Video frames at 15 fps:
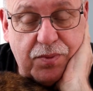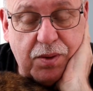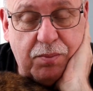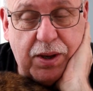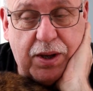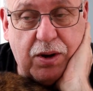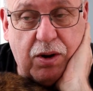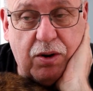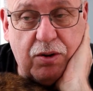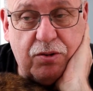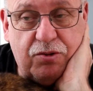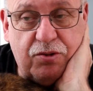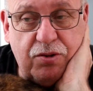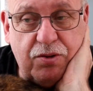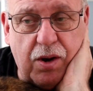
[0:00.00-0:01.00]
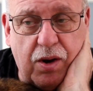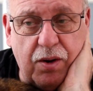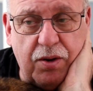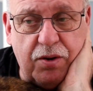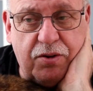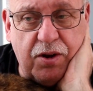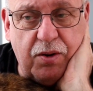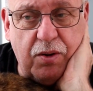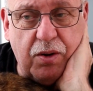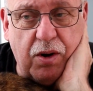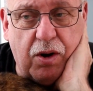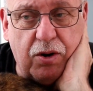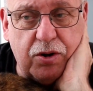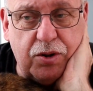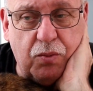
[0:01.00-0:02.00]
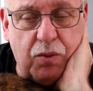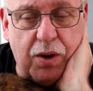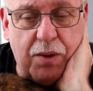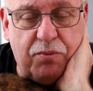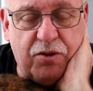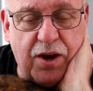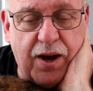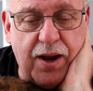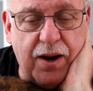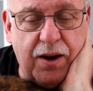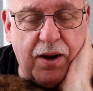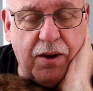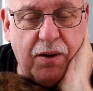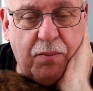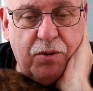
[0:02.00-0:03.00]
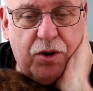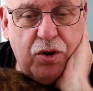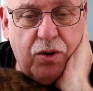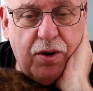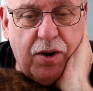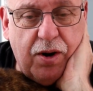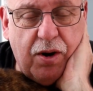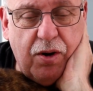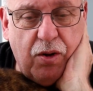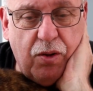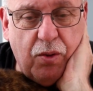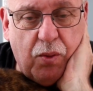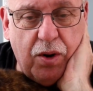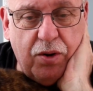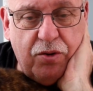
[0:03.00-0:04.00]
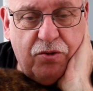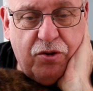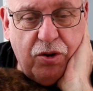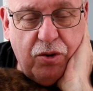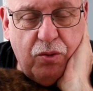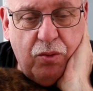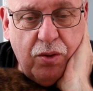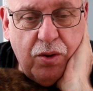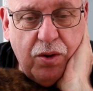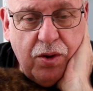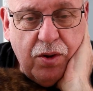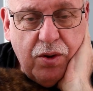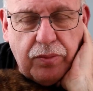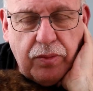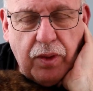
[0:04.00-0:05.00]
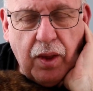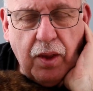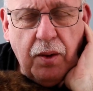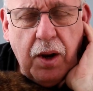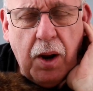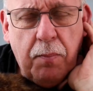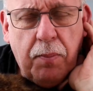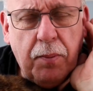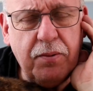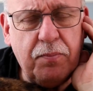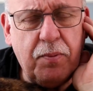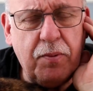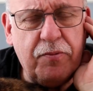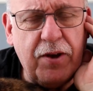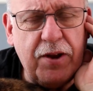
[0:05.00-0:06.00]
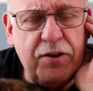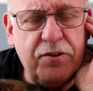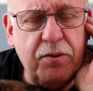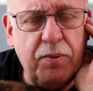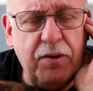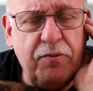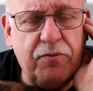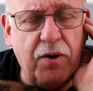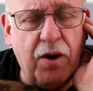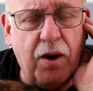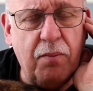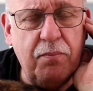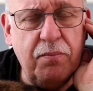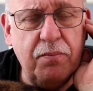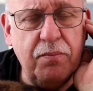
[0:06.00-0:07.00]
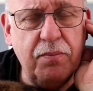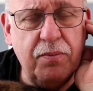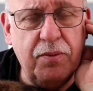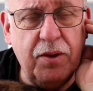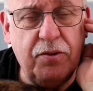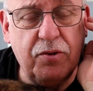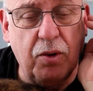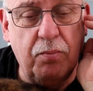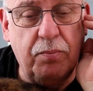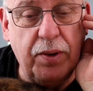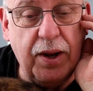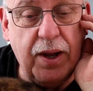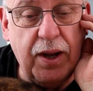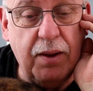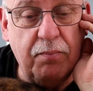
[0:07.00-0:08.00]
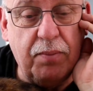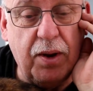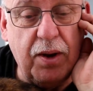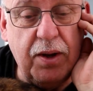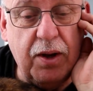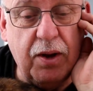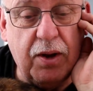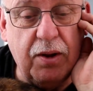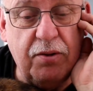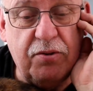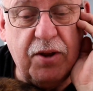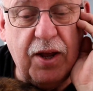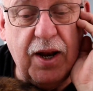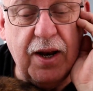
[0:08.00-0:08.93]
because on a certain auction website, and then I'm sure there are other ones too, they profess to be from this company, but you can see